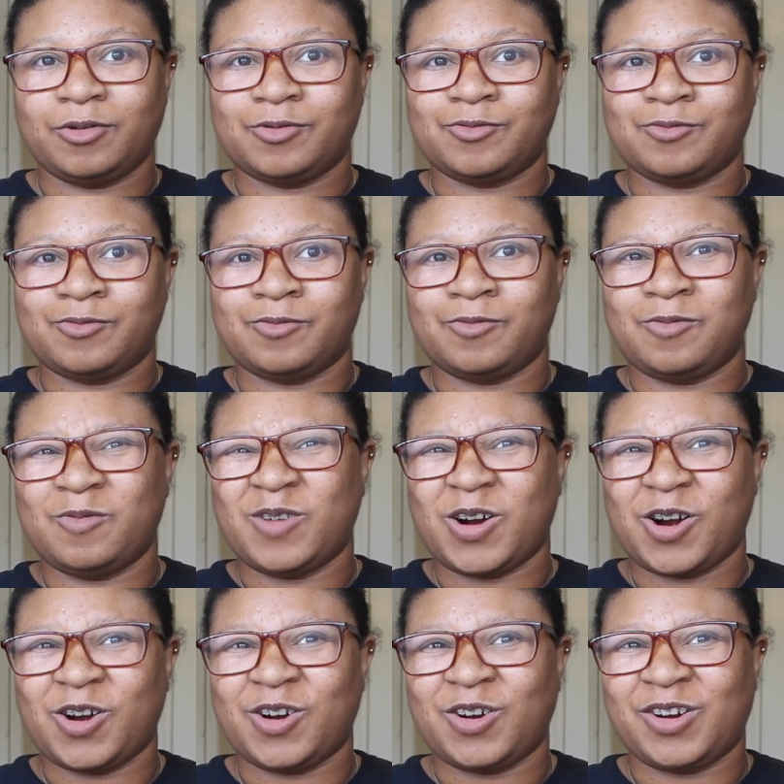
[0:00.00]
ooh,
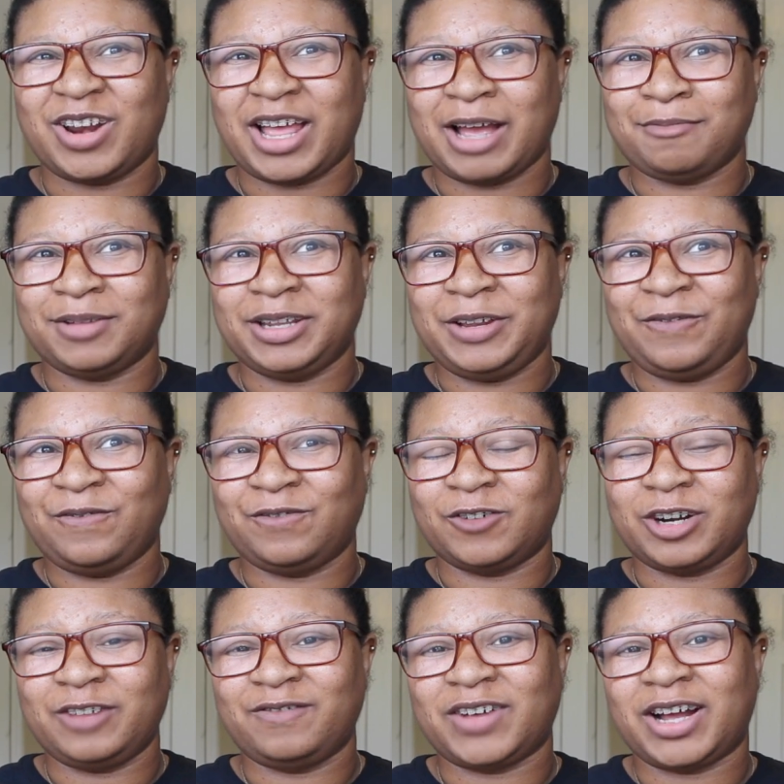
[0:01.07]
earned, I believe,
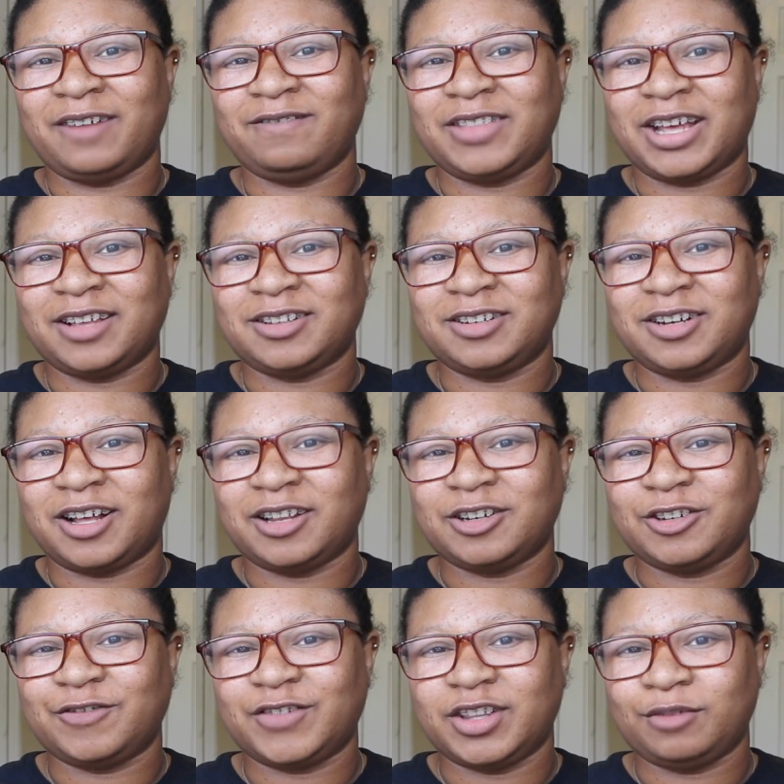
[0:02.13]

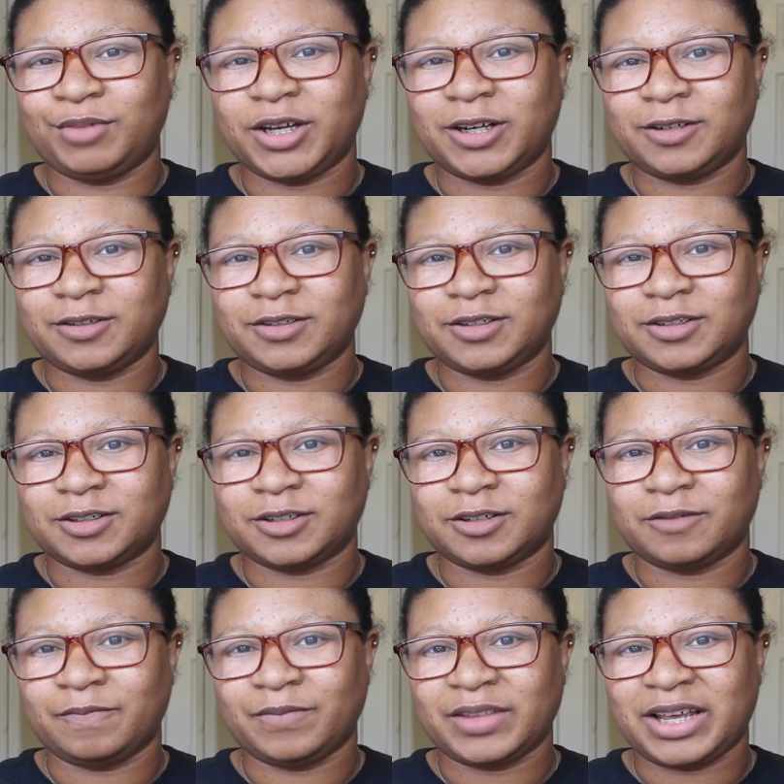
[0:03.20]
$45,000 for The Belles
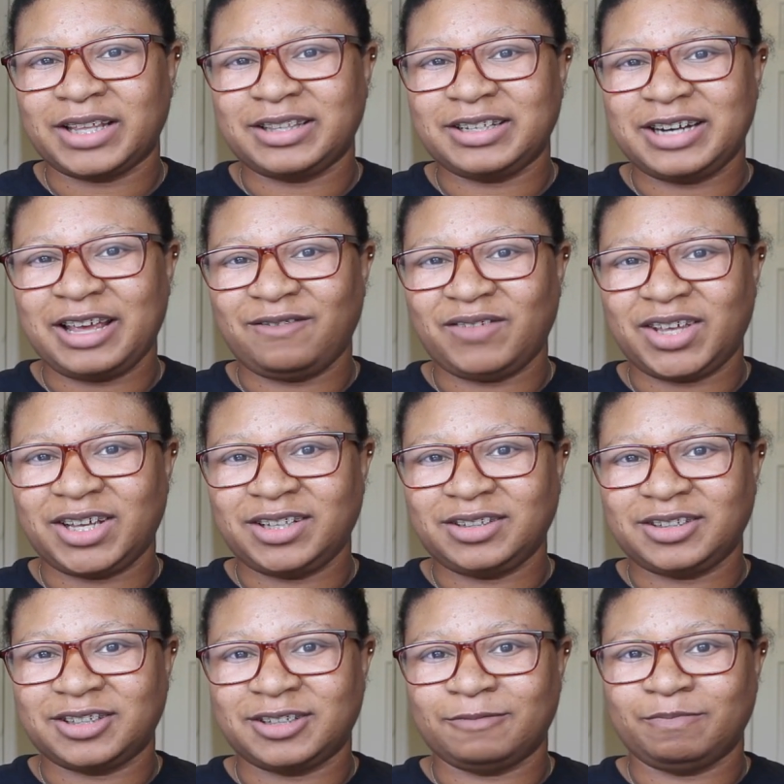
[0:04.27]
as an
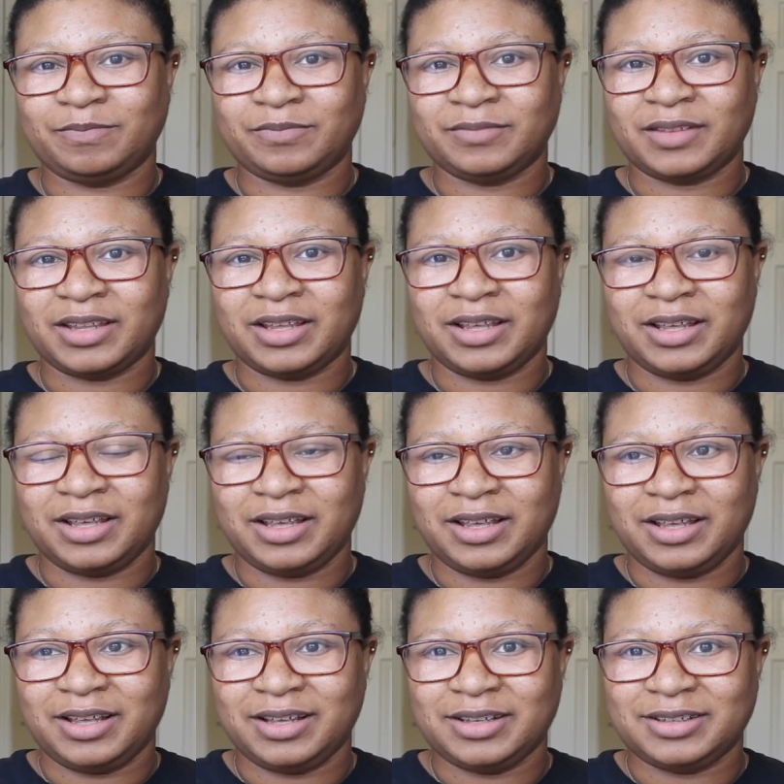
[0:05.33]
advance.
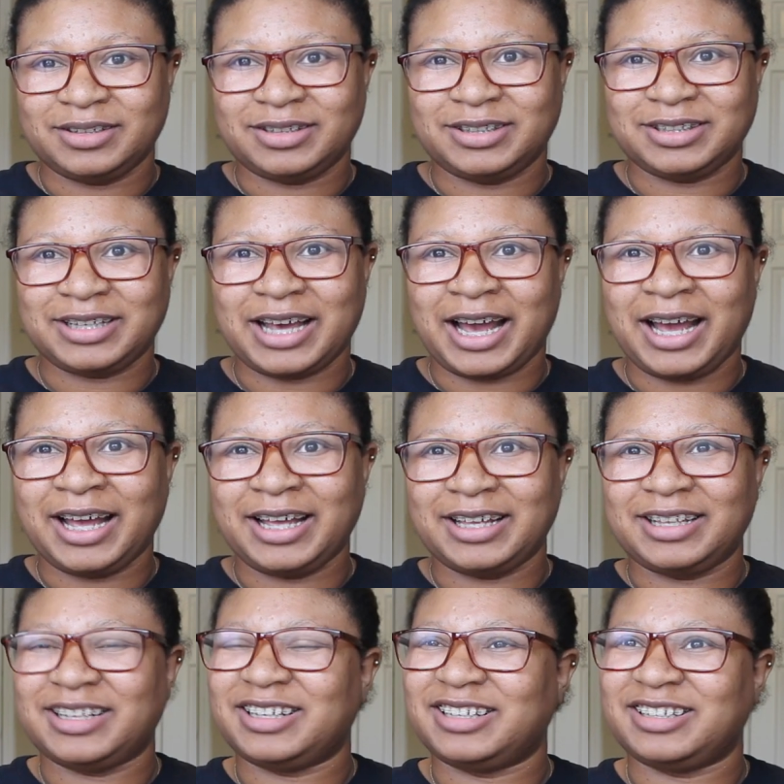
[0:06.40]
Scott
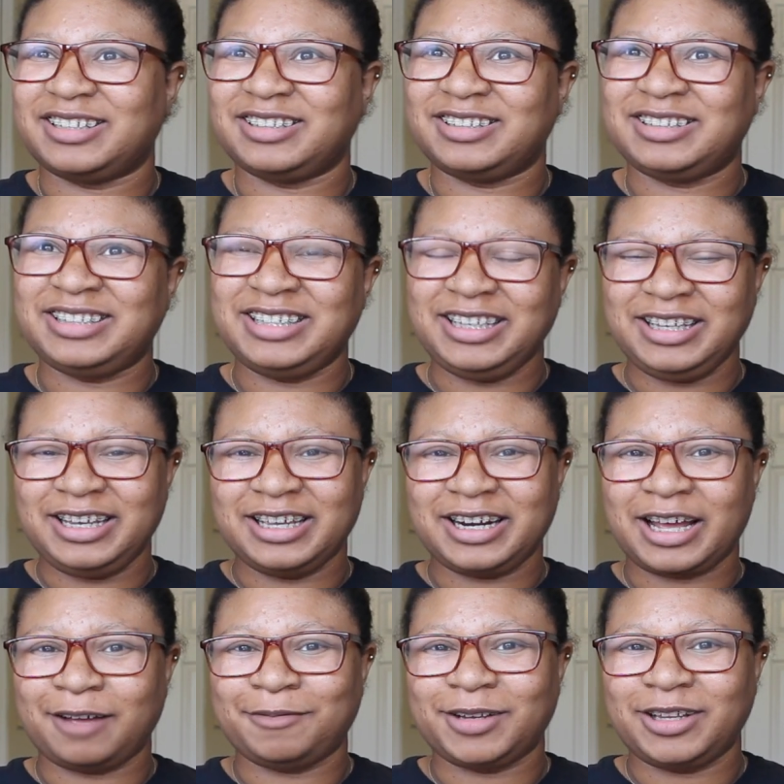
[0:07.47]
Teagan,
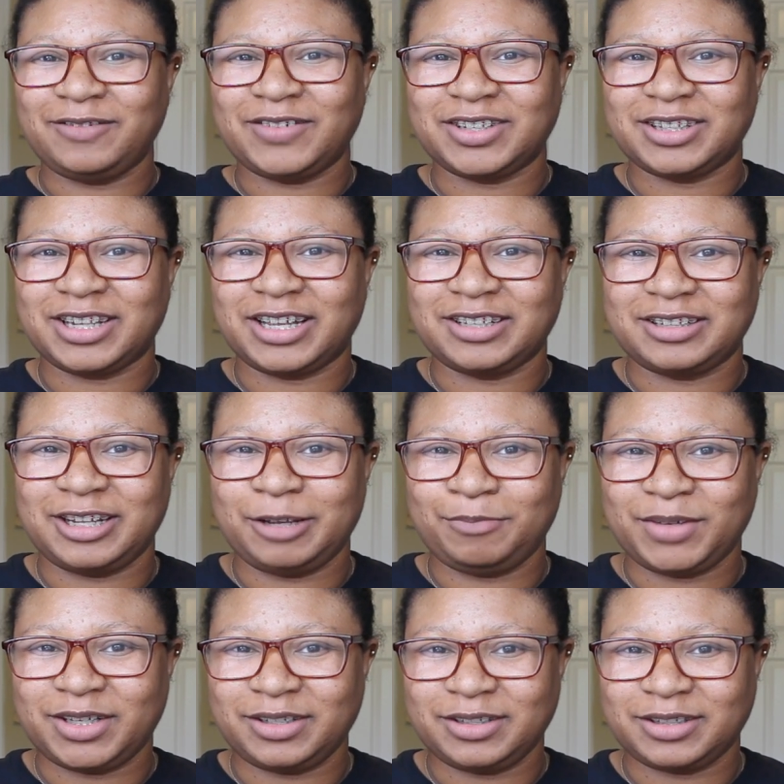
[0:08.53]
I believe his last name
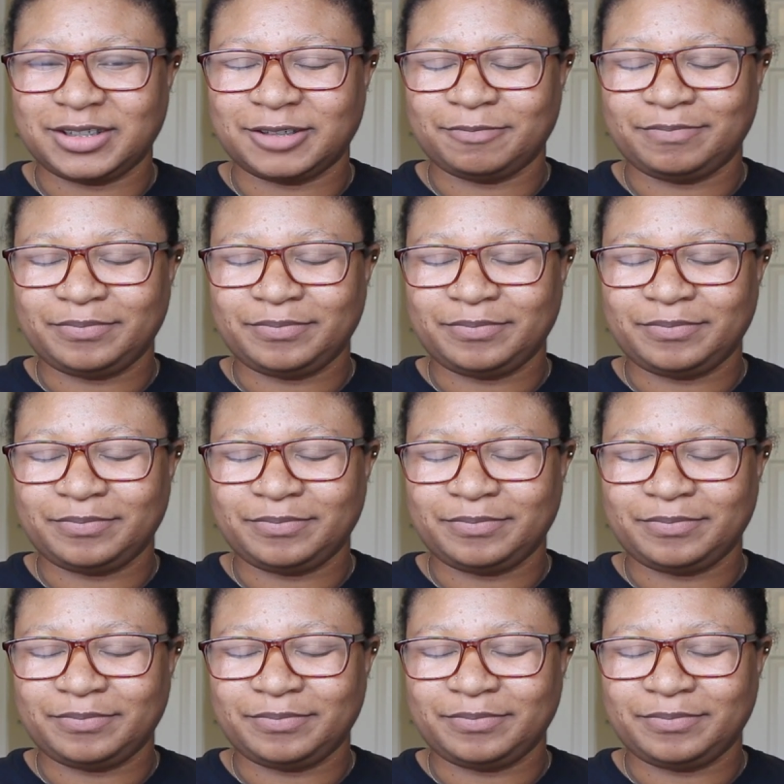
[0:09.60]
is.